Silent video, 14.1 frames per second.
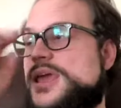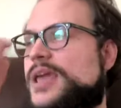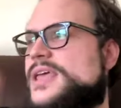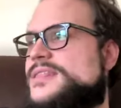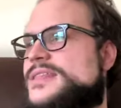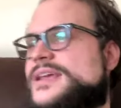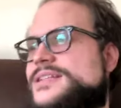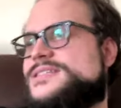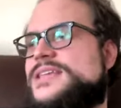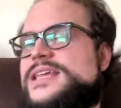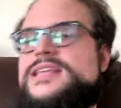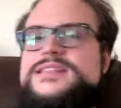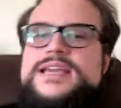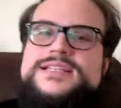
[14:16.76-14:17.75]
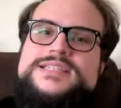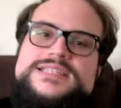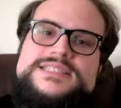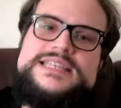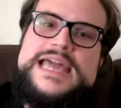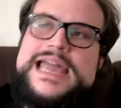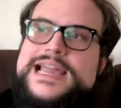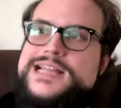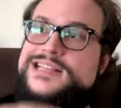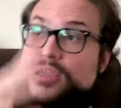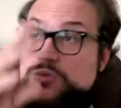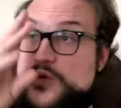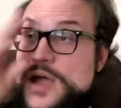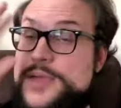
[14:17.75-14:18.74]
And that's like, that's
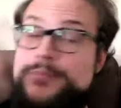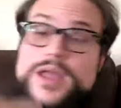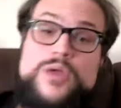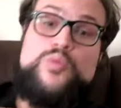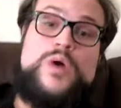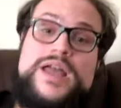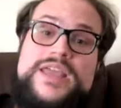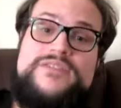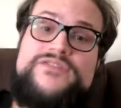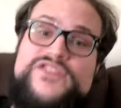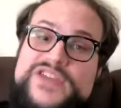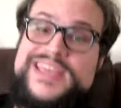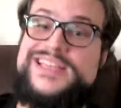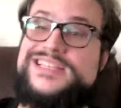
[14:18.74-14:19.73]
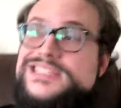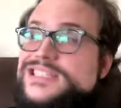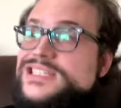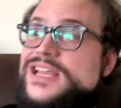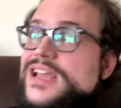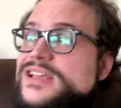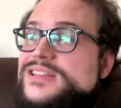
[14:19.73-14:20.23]
exactly why my wife is